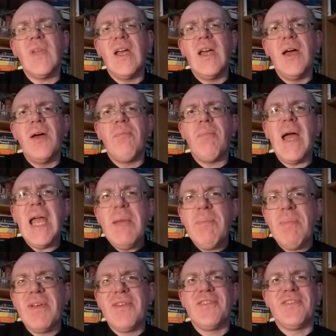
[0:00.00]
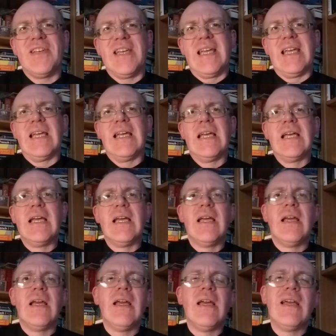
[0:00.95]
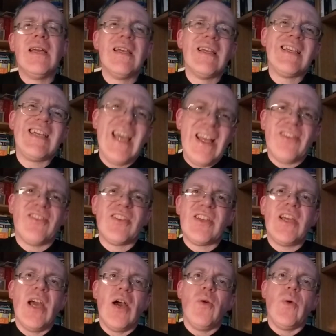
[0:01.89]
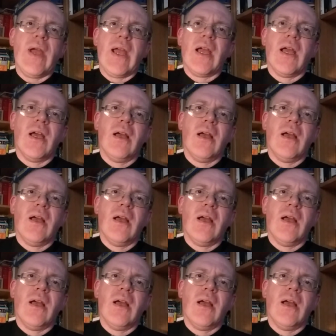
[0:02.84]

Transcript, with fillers: uh, papacy gets going.